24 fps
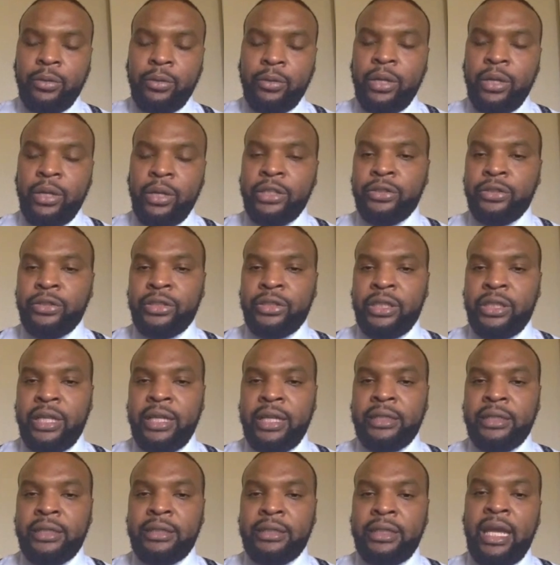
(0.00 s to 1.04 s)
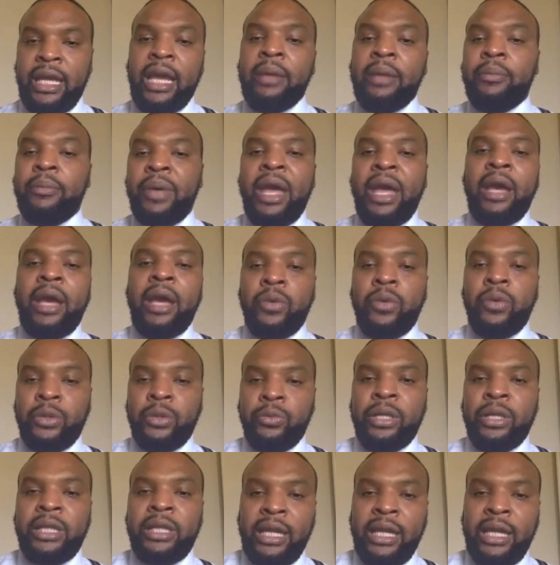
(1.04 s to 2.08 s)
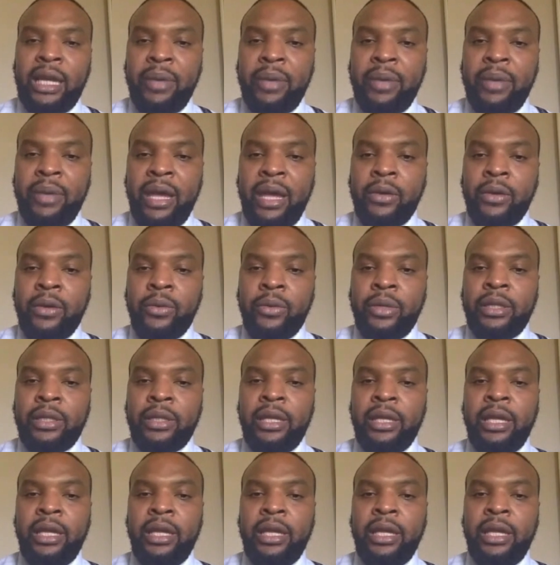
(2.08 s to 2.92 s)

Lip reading: Crutcher's case came back with what they came back with.